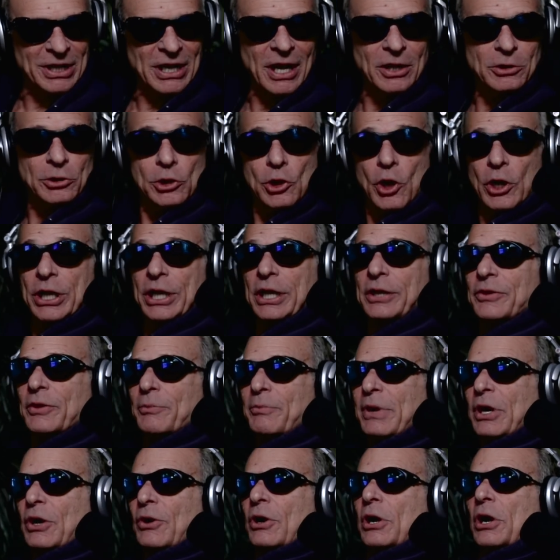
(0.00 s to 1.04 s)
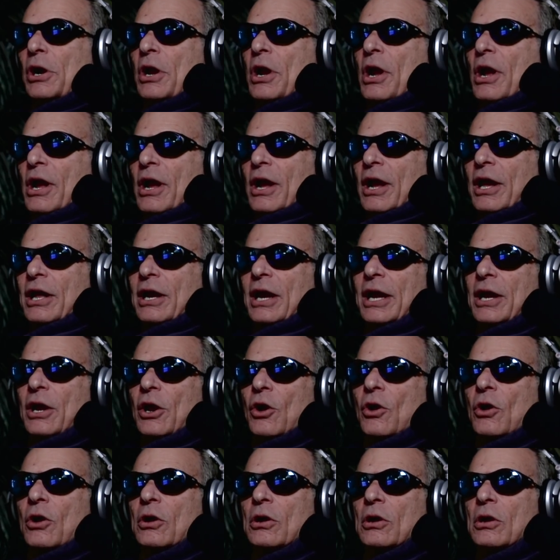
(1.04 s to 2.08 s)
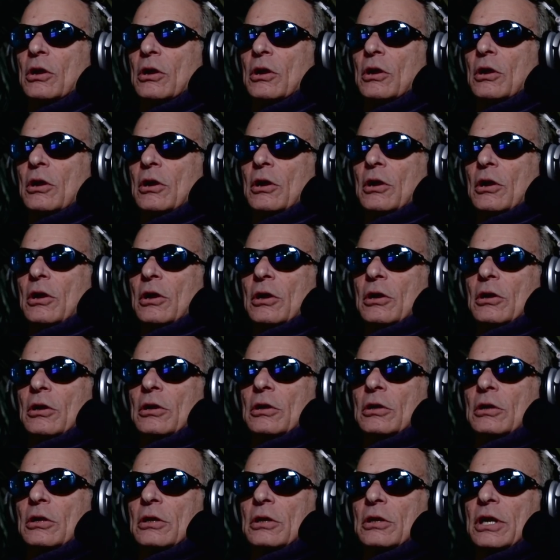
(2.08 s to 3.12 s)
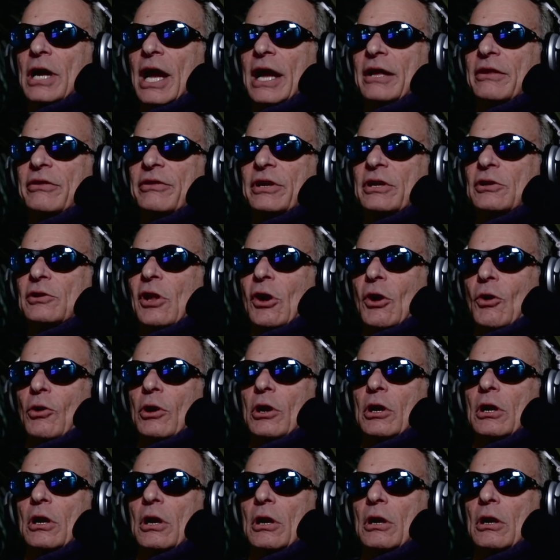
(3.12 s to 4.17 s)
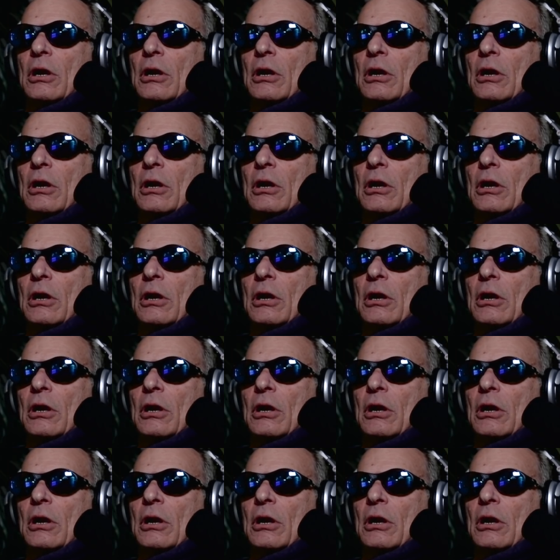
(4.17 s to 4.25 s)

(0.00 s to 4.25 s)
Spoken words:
and I look in the mirror and I go, got anything lower?